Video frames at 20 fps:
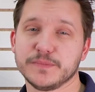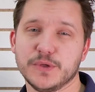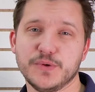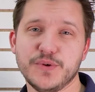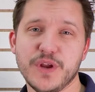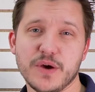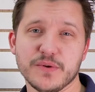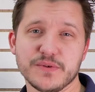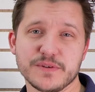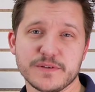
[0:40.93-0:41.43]
Who
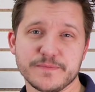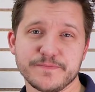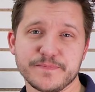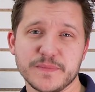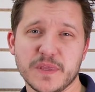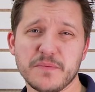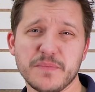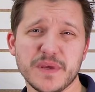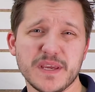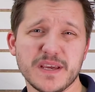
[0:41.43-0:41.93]
knows?
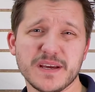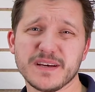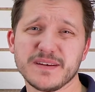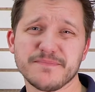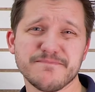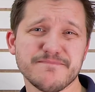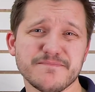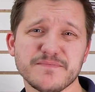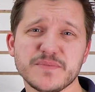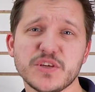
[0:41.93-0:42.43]
It could be
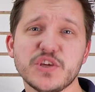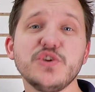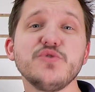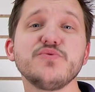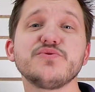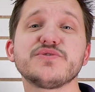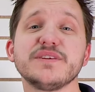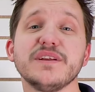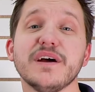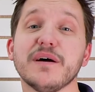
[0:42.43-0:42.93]
a
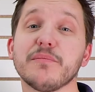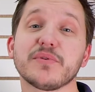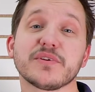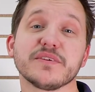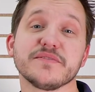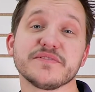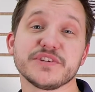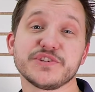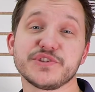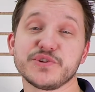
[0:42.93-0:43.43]
huge number
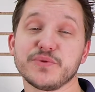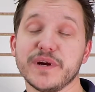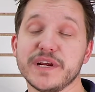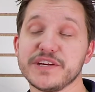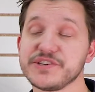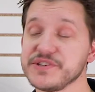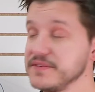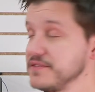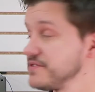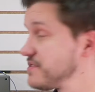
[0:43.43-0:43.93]
of
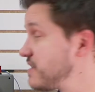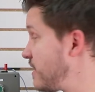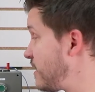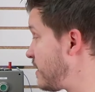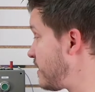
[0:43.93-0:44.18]
situations.